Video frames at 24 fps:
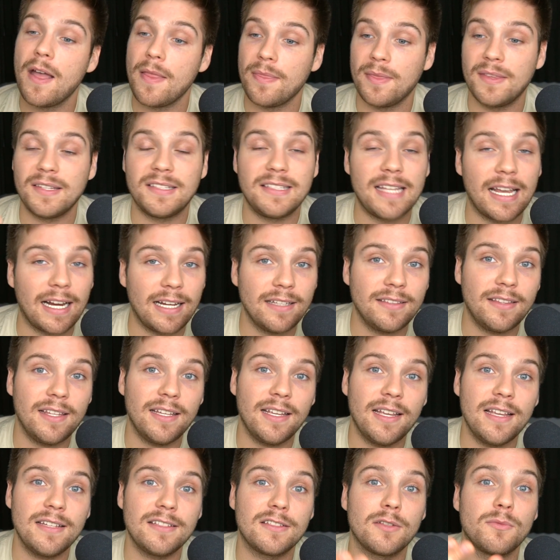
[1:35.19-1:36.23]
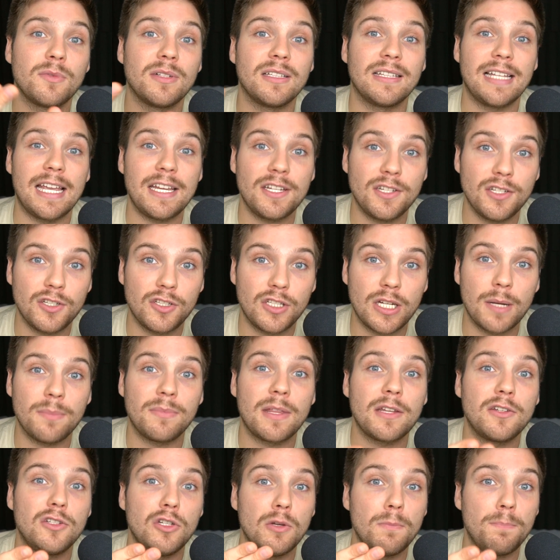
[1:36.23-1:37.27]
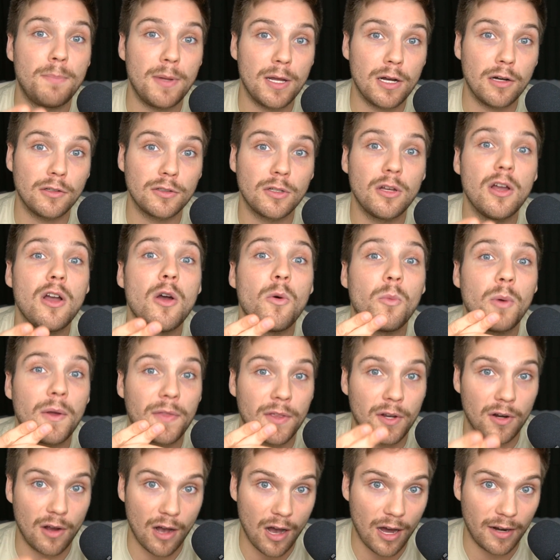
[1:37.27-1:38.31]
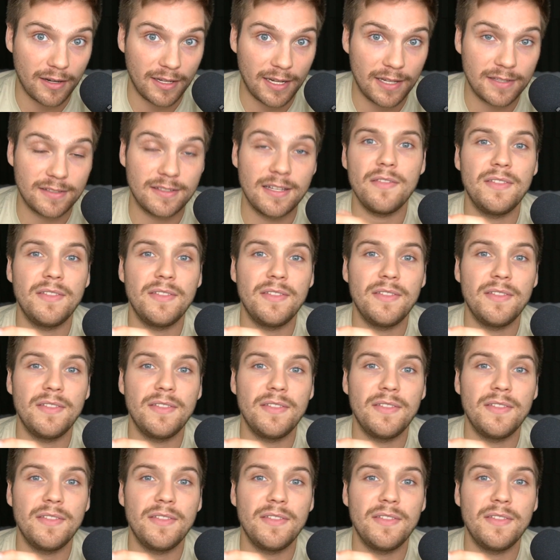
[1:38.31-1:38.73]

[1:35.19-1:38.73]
The second thing is the relationship that you build with your audience.